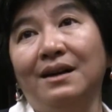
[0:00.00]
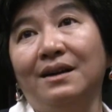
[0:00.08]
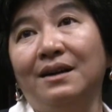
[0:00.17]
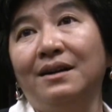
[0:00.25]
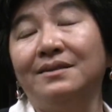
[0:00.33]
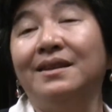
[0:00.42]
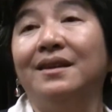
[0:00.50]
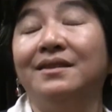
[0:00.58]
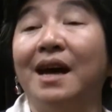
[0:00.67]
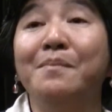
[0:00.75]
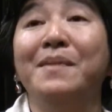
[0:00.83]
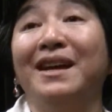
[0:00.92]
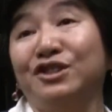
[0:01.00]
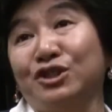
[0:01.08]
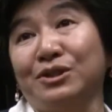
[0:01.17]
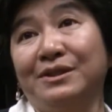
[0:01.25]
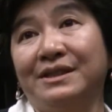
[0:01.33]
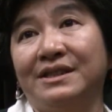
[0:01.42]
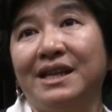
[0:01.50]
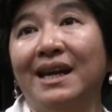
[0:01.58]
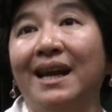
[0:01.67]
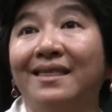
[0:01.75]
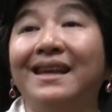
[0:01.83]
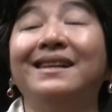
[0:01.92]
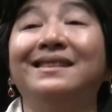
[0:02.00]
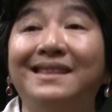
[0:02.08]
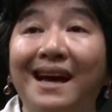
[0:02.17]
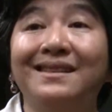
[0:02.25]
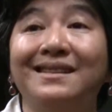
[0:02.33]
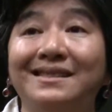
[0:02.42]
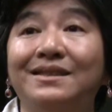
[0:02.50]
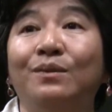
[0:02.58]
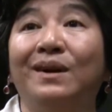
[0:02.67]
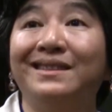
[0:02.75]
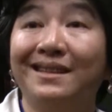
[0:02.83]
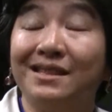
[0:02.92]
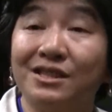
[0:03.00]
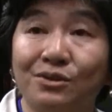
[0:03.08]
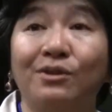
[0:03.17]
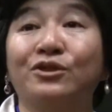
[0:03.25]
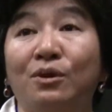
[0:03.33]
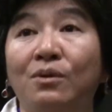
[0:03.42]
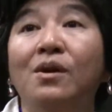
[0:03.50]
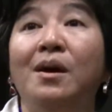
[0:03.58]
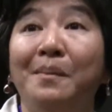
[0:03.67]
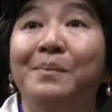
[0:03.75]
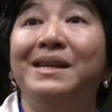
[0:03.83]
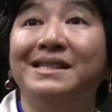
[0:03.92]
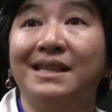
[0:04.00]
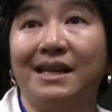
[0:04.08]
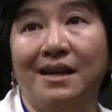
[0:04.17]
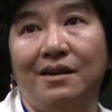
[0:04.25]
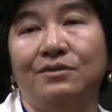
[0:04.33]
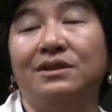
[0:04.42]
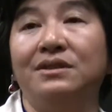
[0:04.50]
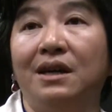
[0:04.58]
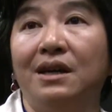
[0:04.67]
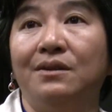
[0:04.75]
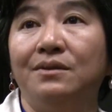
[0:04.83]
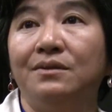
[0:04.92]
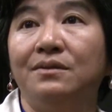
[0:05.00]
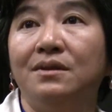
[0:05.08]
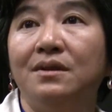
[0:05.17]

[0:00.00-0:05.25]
uh, dimensions. And I think that is the one that is also missing out now.